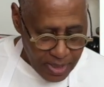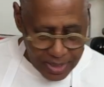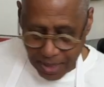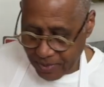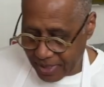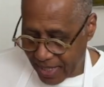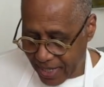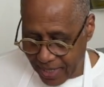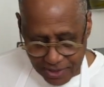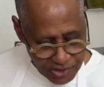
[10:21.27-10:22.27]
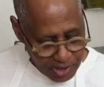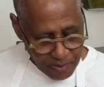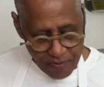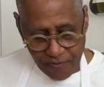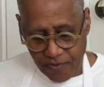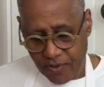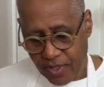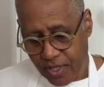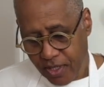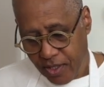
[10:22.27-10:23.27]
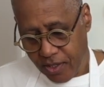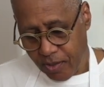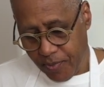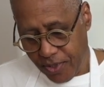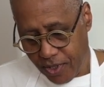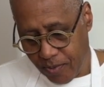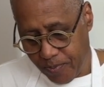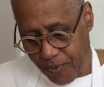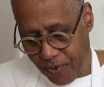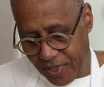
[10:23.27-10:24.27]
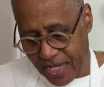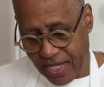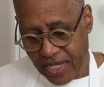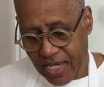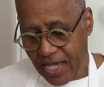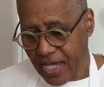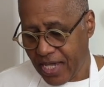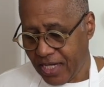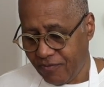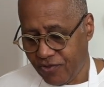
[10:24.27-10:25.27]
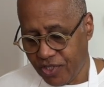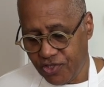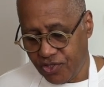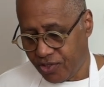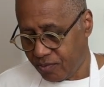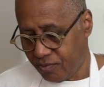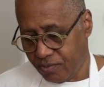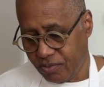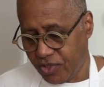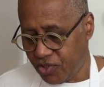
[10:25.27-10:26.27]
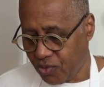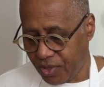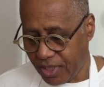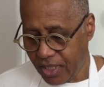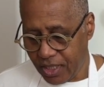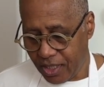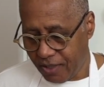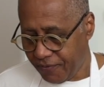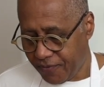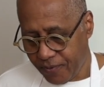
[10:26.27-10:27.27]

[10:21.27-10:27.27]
And I'm going to add some of the Beurre briny, and I'm just going to cut off